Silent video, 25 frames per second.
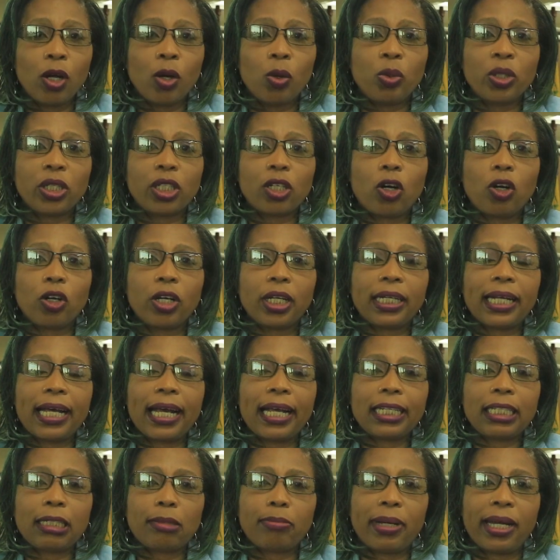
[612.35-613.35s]
was
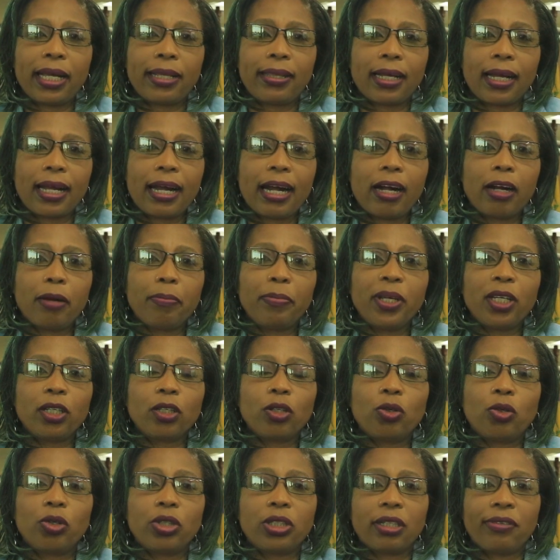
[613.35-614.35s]
organized by the
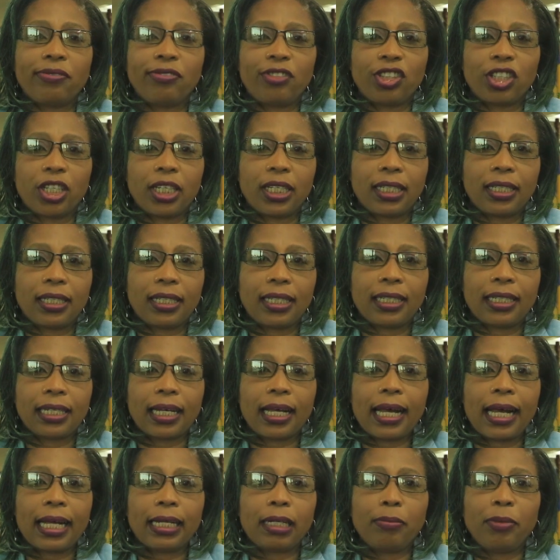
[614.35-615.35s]
Caribbean Court of Justice
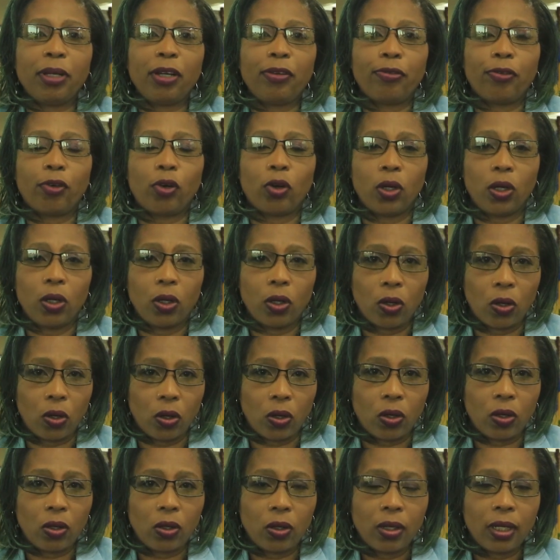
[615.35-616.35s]
Academy for
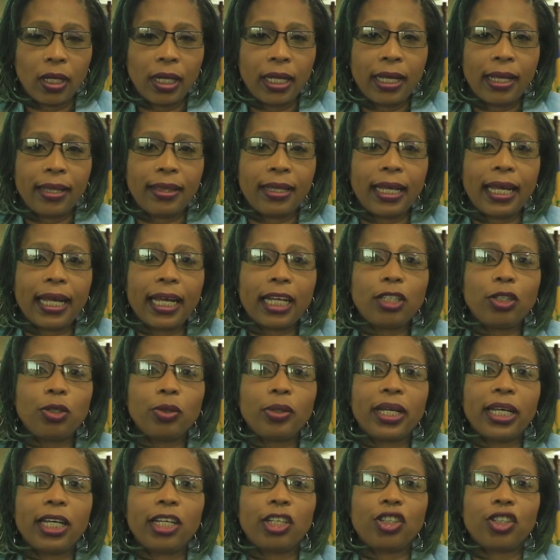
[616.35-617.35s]
Law, the
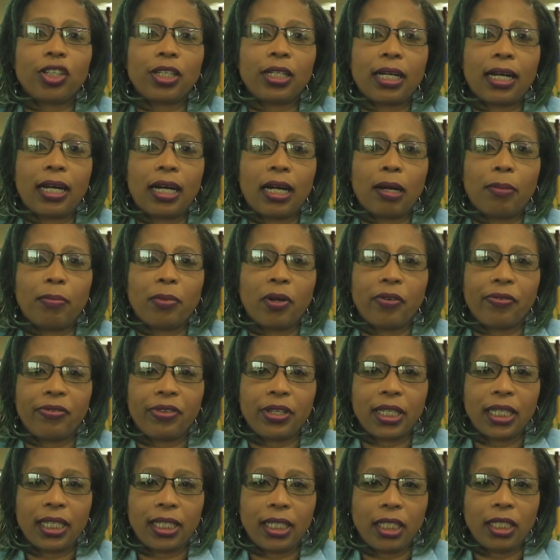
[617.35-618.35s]
education arm of
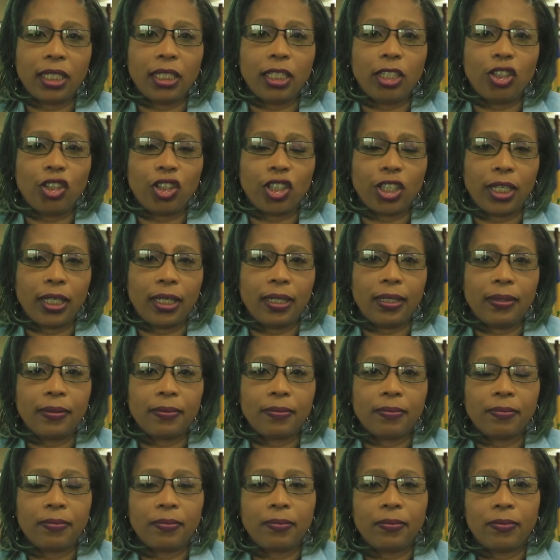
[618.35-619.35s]
the CCJ.
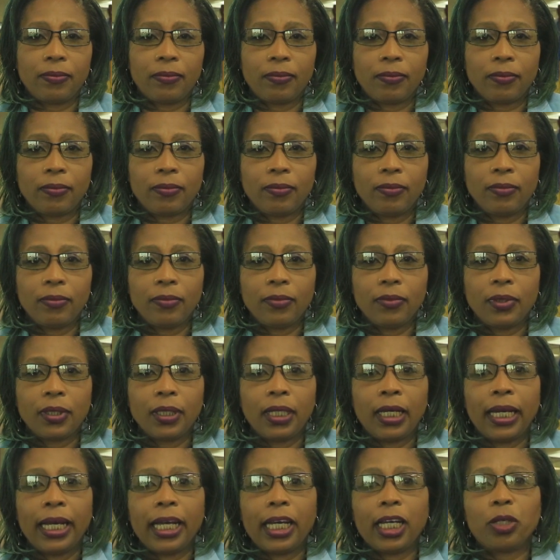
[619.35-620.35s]

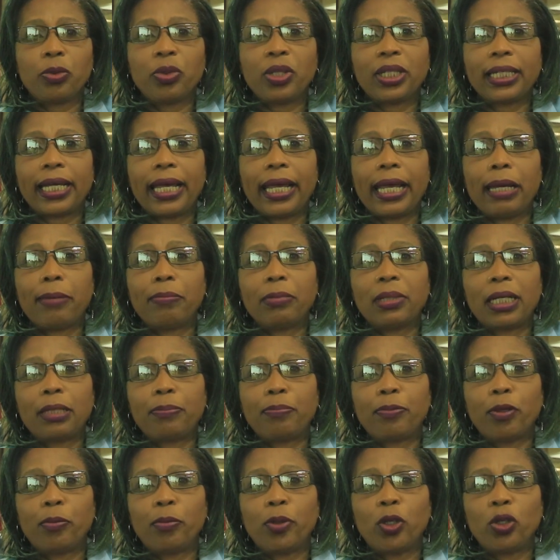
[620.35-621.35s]
It was aimed
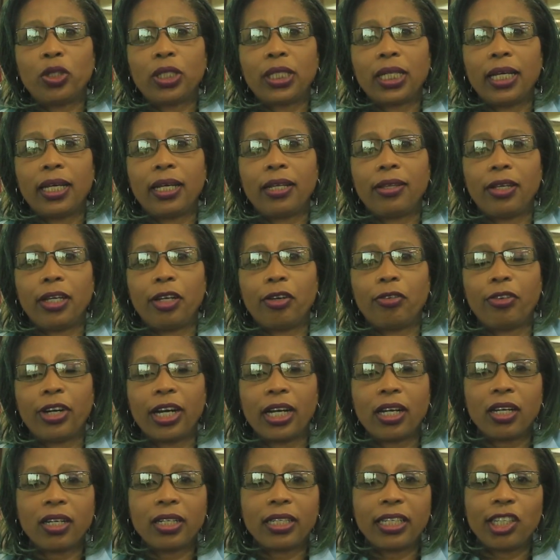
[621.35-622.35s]
at promoting the
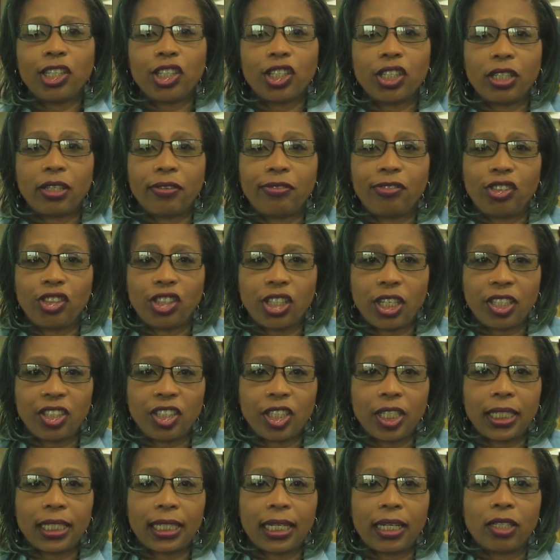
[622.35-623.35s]
recognition of
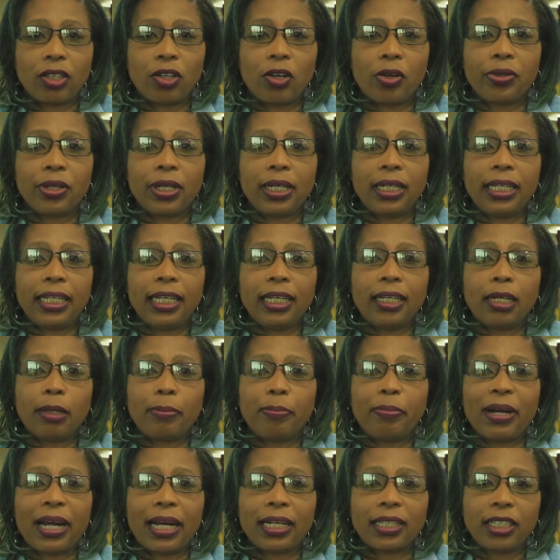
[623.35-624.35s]
judges and other legal
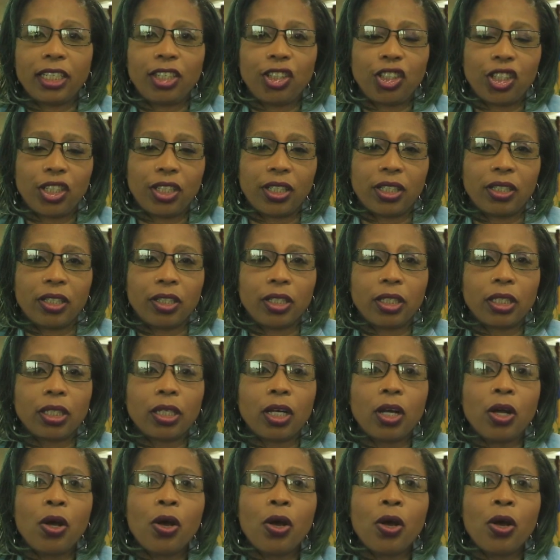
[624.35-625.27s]
practitioners